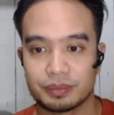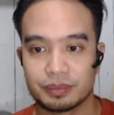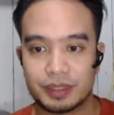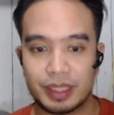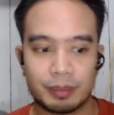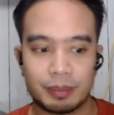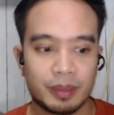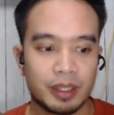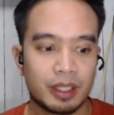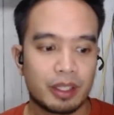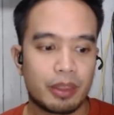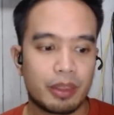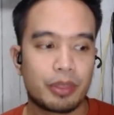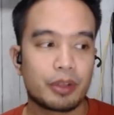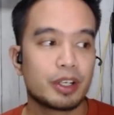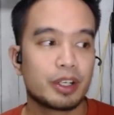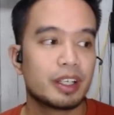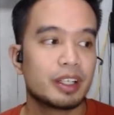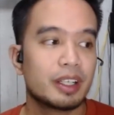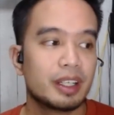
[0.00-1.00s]
Okay.
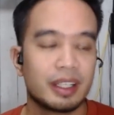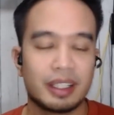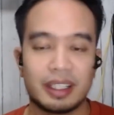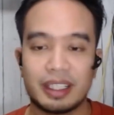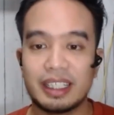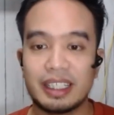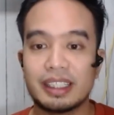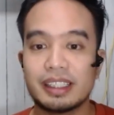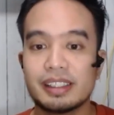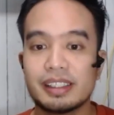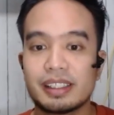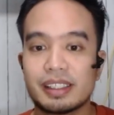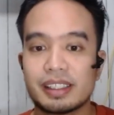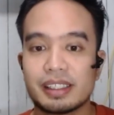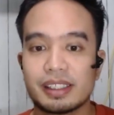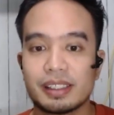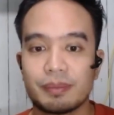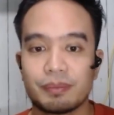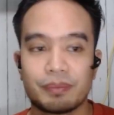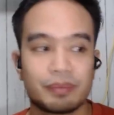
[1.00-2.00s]
Third
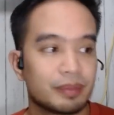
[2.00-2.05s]
is